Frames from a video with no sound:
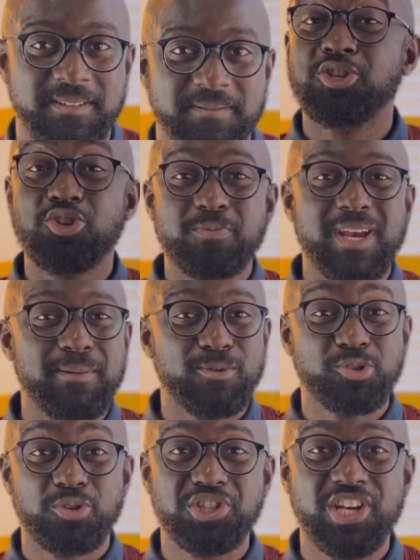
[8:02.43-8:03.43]
They should be able
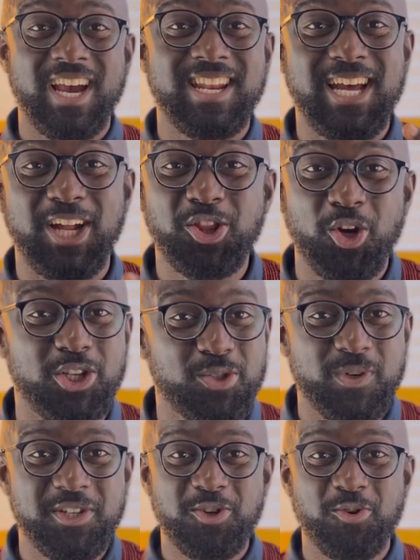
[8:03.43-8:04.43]
to share their thoughts
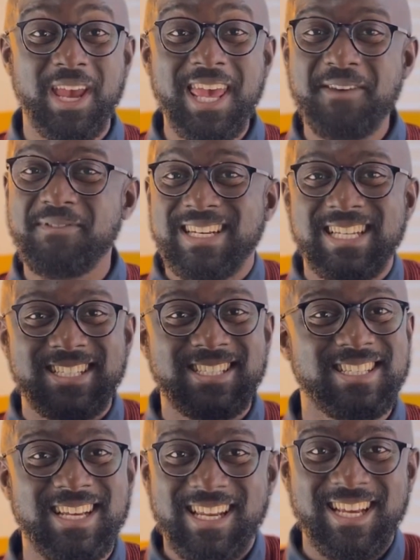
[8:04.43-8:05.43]
with you, even the
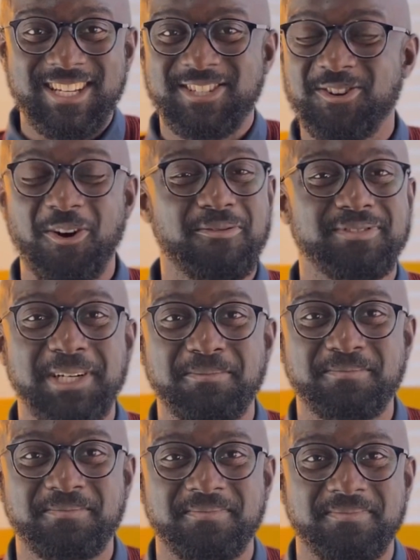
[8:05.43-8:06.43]
silliest of them.
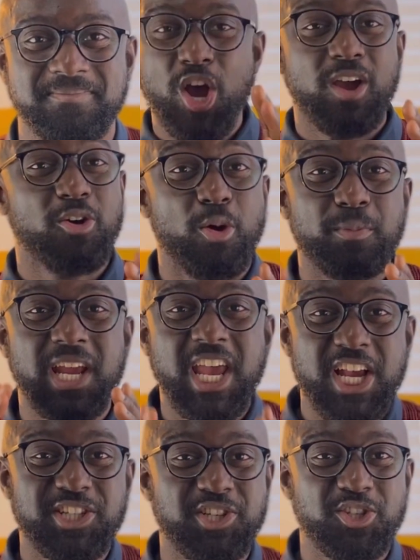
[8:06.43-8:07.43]

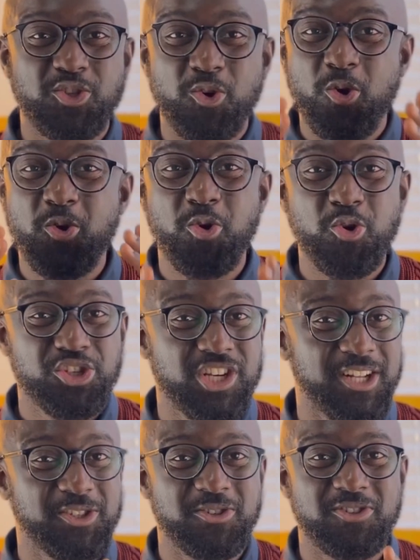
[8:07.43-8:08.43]
Communication is so
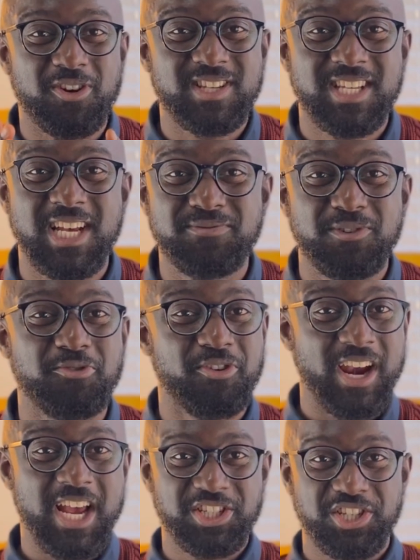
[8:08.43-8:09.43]
crucial to successful
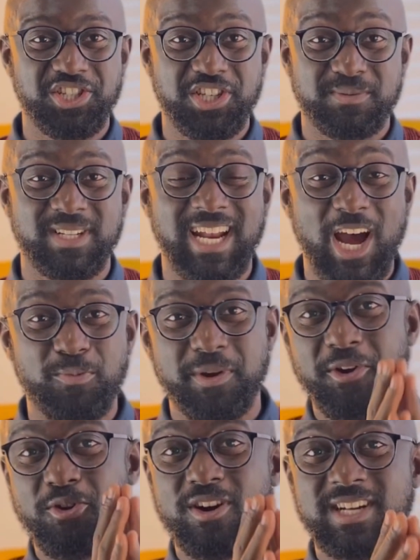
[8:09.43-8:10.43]
relationships that I'll be
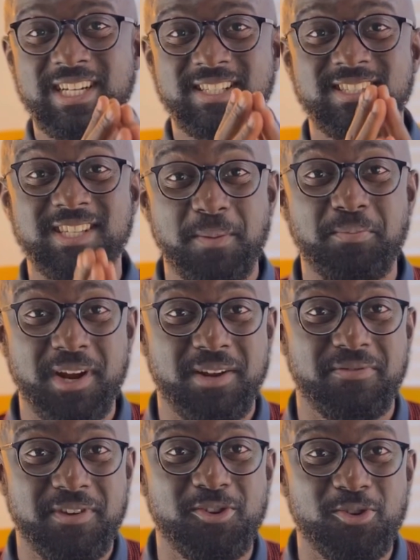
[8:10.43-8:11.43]
recording a separate
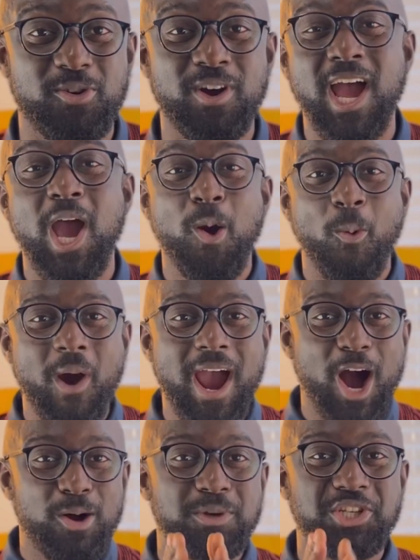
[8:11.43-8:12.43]
video where
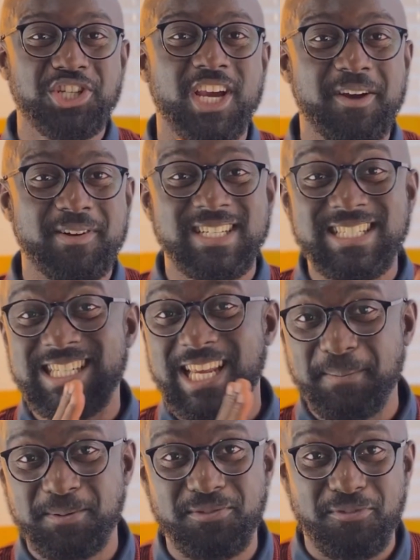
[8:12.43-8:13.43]
I'll be sharing
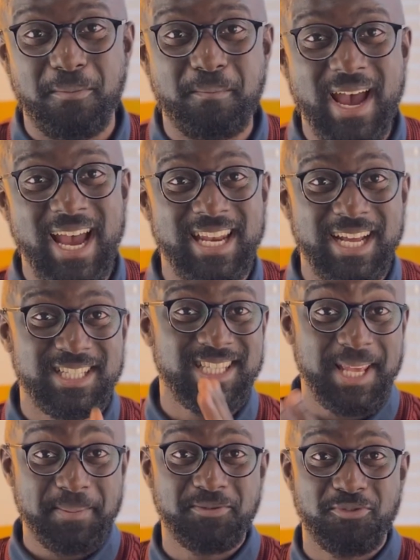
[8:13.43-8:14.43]
tips for men and
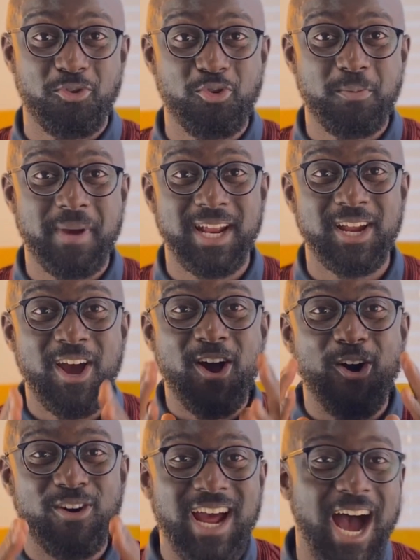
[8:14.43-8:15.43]
tips for women
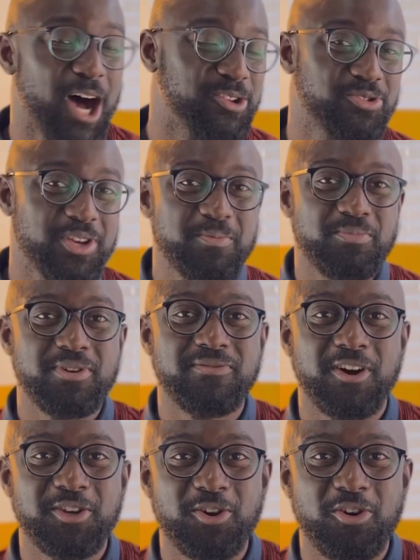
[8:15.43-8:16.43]
on how to improve
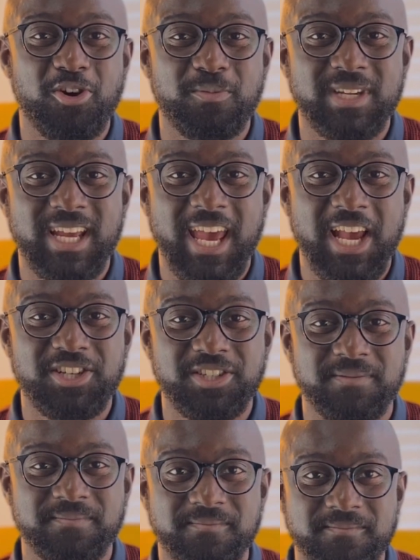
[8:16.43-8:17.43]
on your
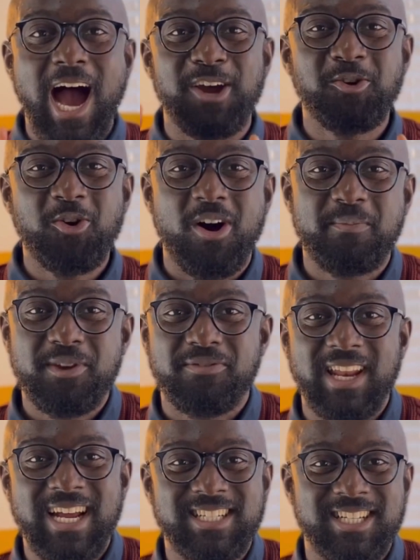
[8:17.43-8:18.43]
communication. I do hope you've
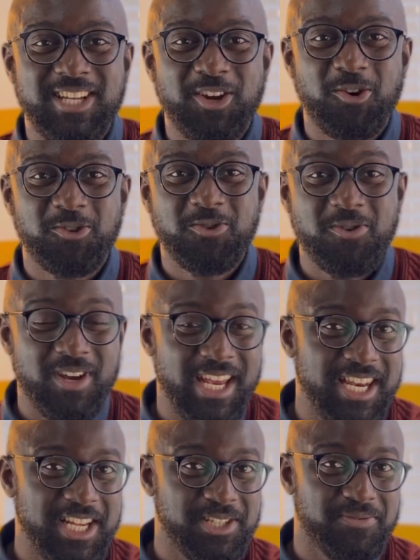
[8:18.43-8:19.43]
learned a thing or two in
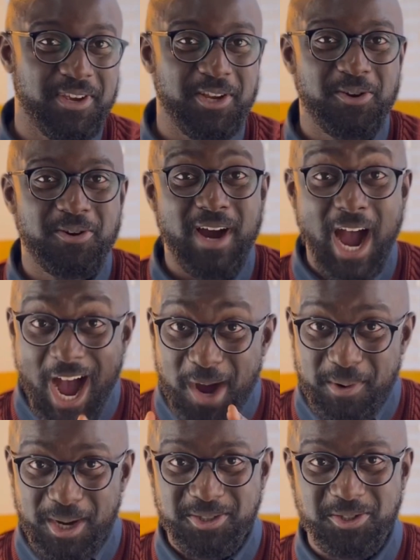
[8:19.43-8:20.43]
this video
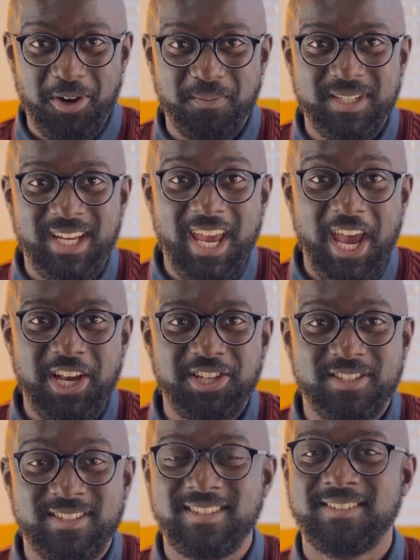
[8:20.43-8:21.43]
about
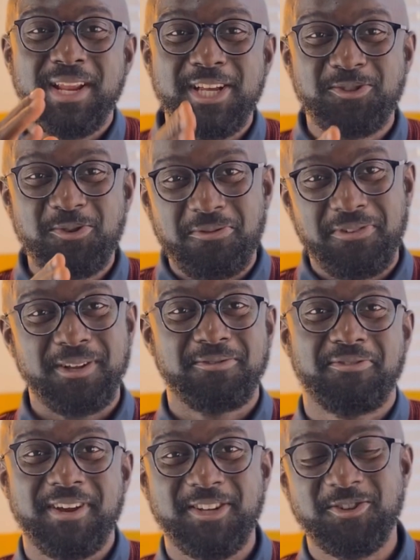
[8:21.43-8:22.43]
communication. Please do feel
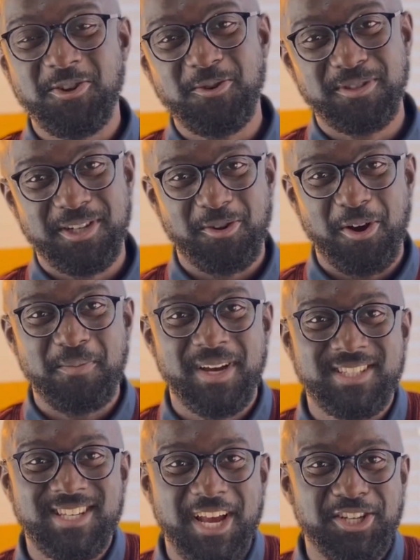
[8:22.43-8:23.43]
free to use the comment
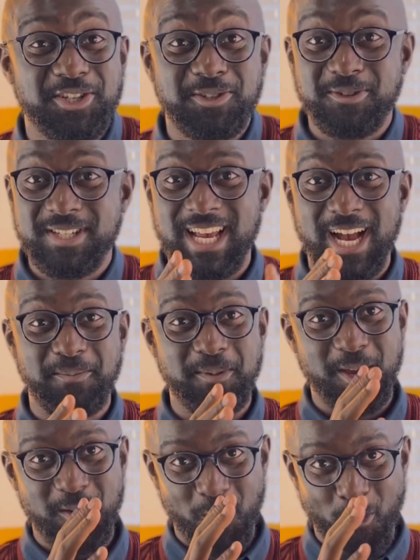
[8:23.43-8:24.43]
section to tell
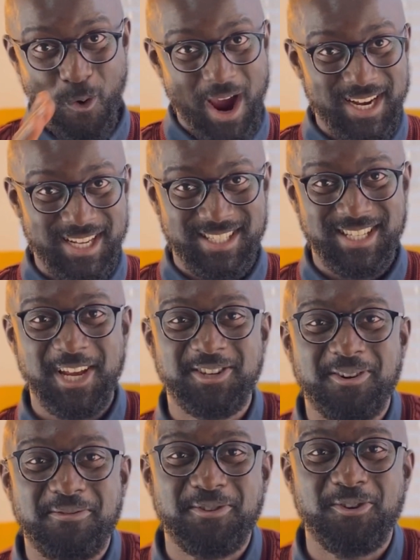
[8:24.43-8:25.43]
me where the state
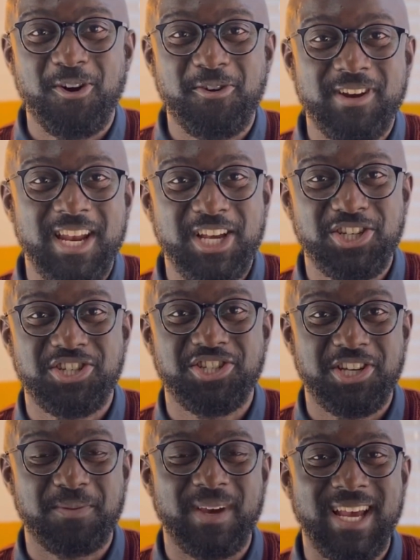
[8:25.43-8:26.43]
of your
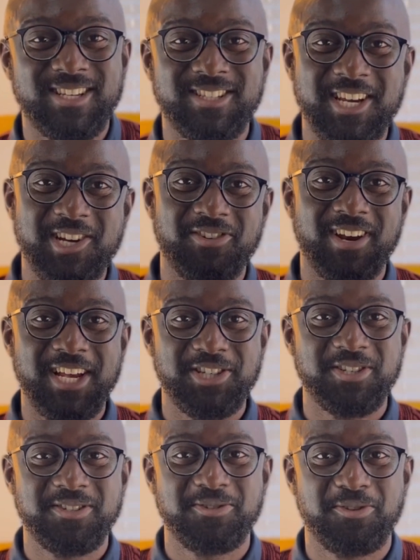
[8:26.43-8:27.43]
relationship is in
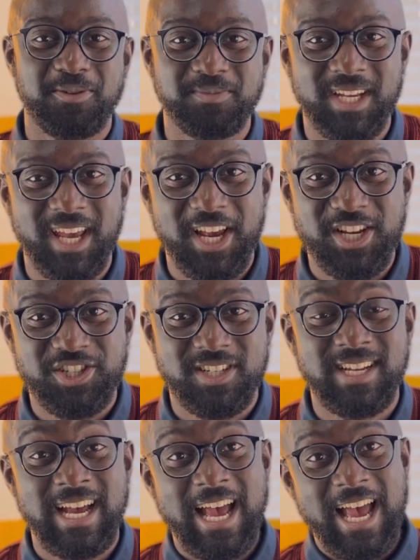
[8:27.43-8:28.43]
relation to
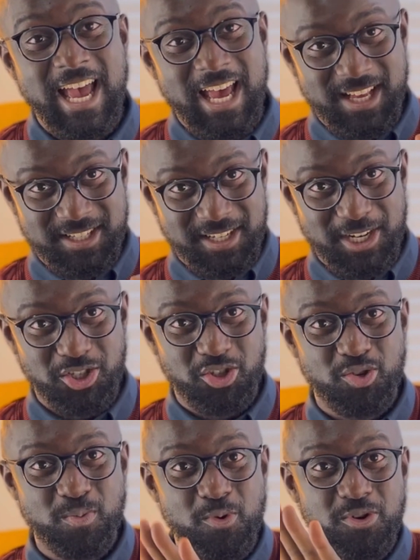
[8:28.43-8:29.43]
communication. Is it a
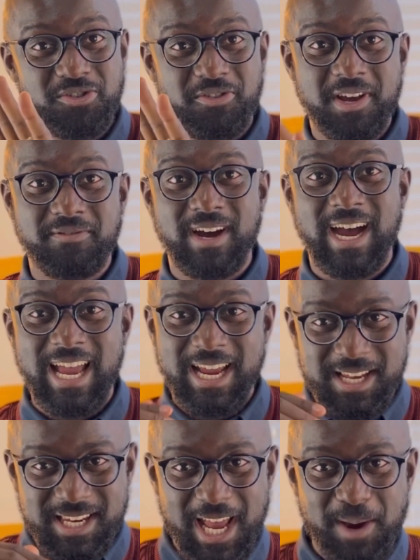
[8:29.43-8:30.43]
smooth river, a
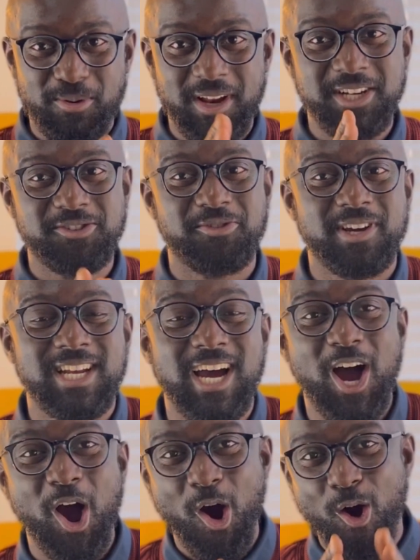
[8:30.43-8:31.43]
turbulent
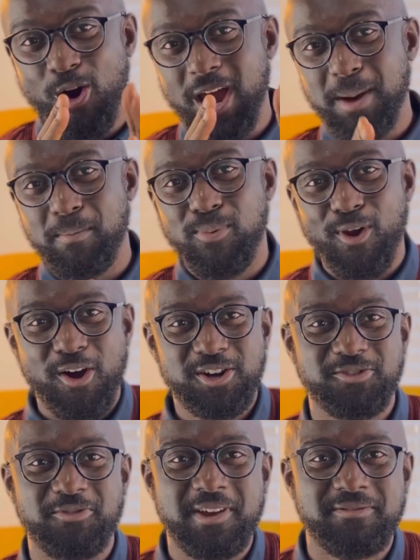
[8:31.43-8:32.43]
river, or a blocked
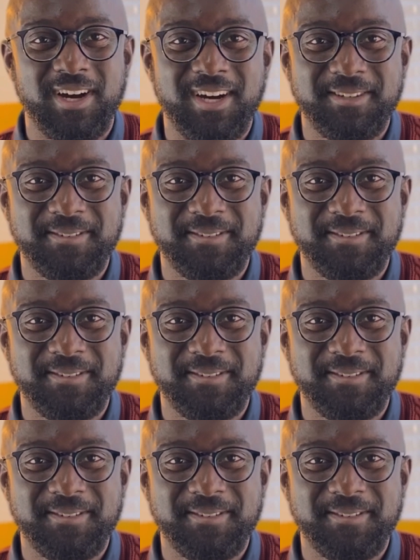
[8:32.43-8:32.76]
river?